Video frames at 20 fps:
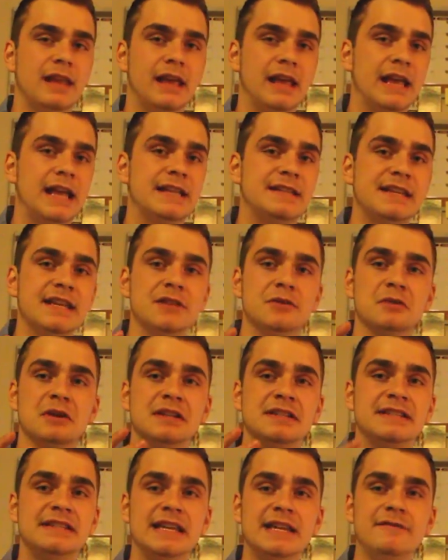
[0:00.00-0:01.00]
it's either a
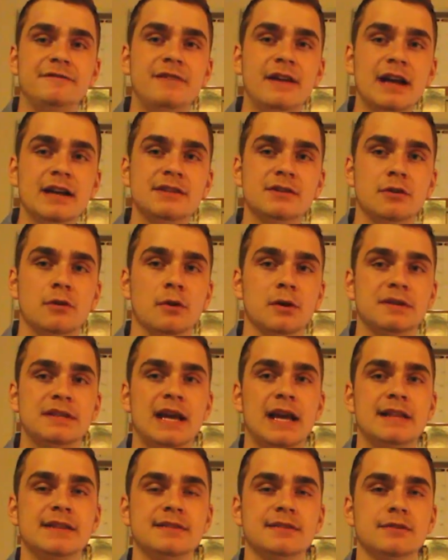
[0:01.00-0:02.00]
defect or
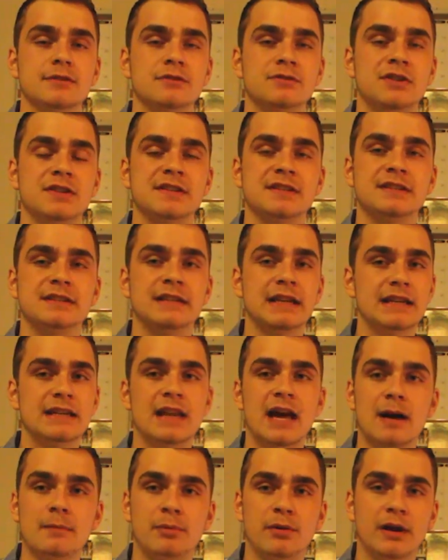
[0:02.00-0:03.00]
Tensor just did
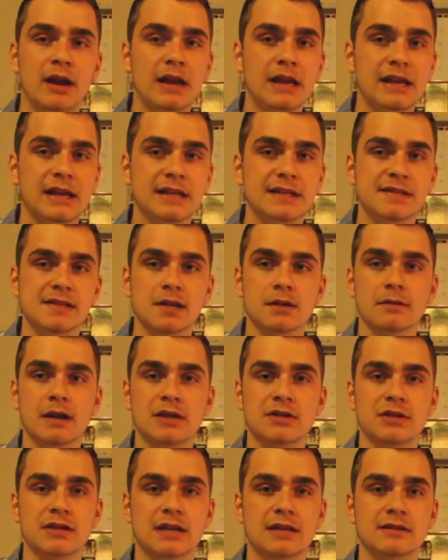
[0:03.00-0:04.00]
not put any
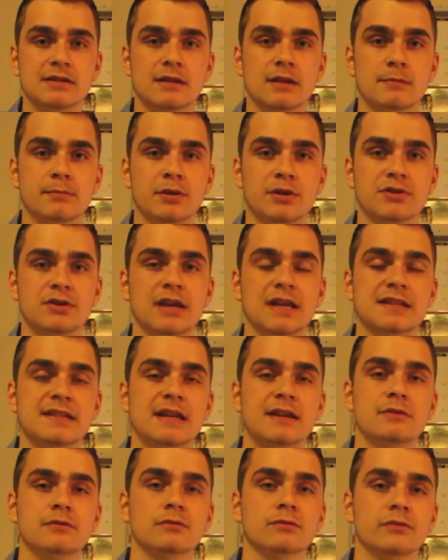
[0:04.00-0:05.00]
consideration into their bushings,
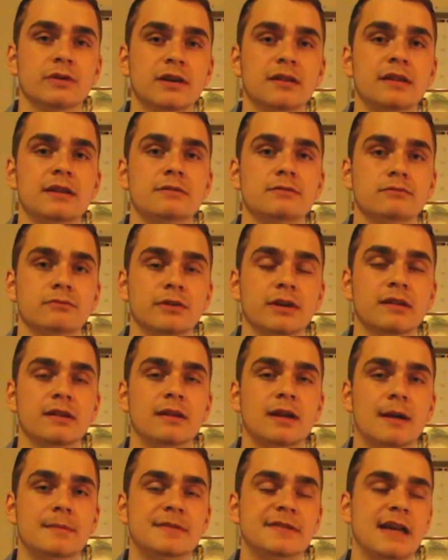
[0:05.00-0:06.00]
and it
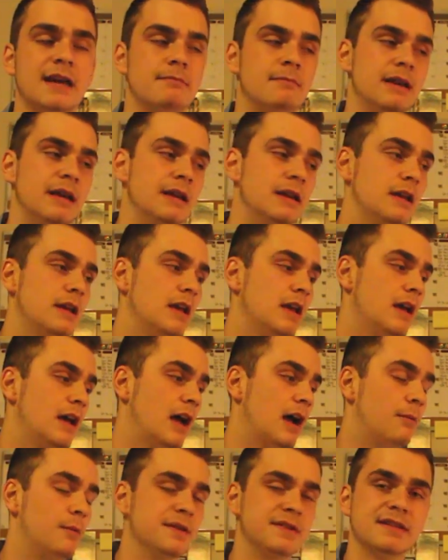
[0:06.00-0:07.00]
really upset me.
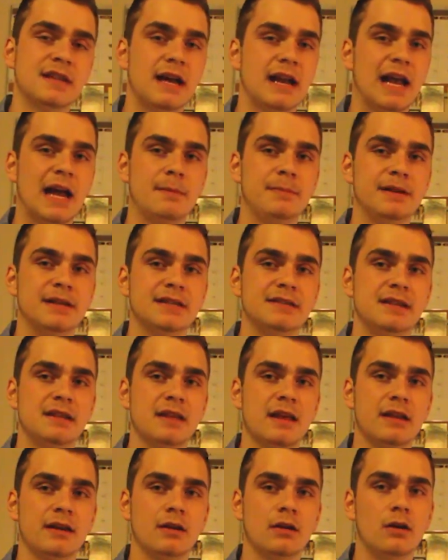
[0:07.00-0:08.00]
I was not happy to see
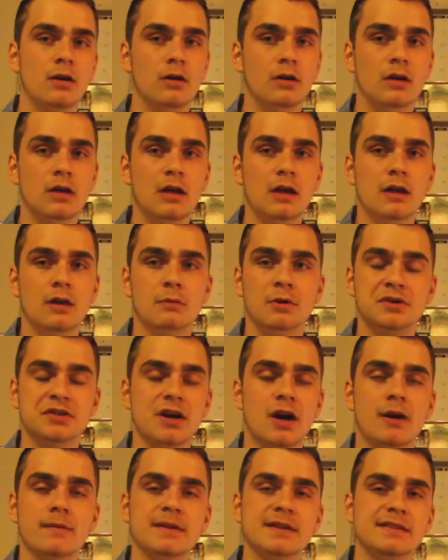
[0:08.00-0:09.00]
that at all, which
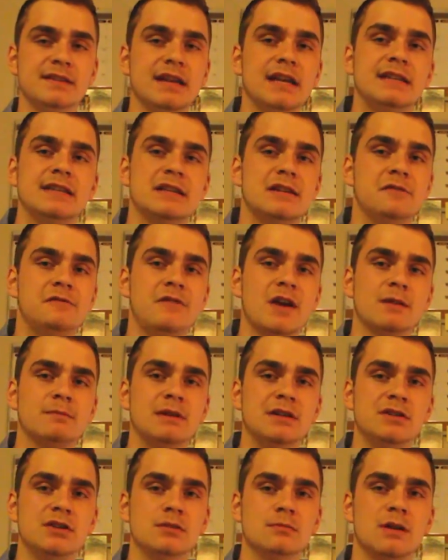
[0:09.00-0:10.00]
obviously it didn't affect
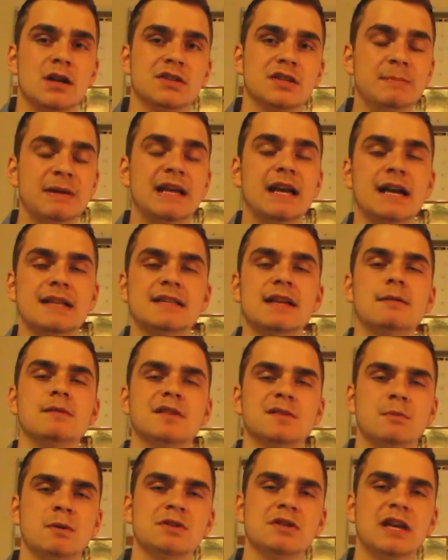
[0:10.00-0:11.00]
me too much because I
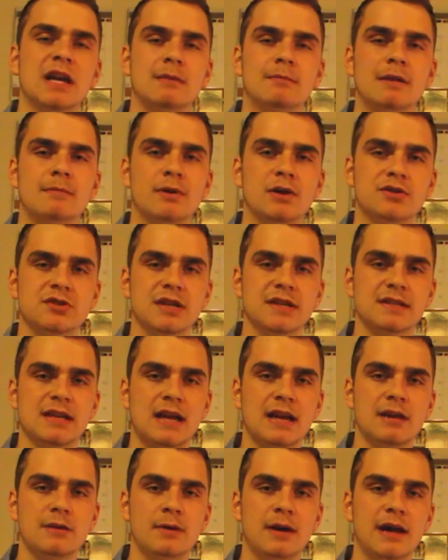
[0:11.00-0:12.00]
was switching out my bushings
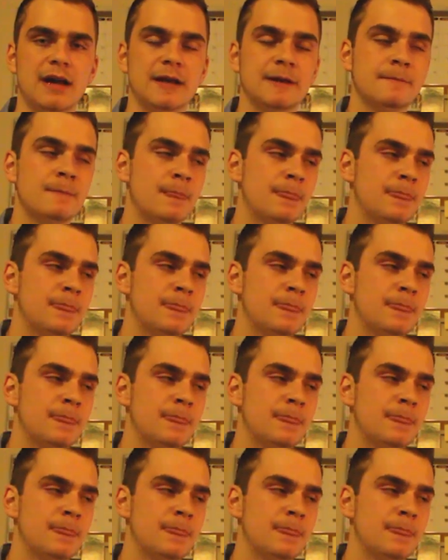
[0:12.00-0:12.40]
anyway,